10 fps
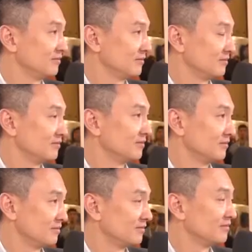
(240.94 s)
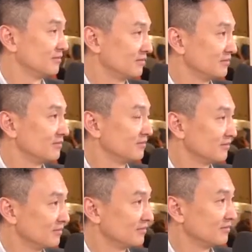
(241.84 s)

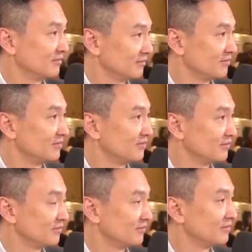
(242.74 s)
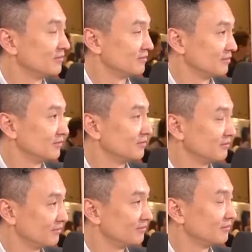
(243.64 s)

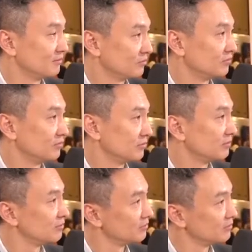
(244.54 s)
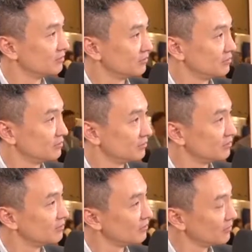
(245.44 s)

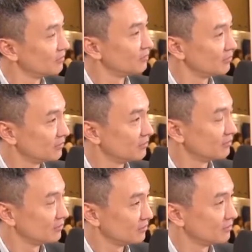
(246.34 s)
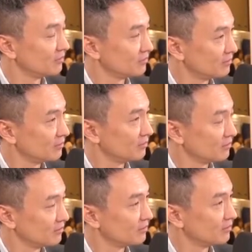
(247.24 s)

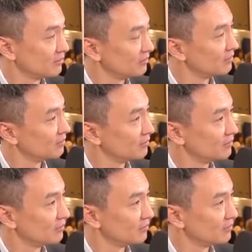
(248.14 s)
This person isn't speaking.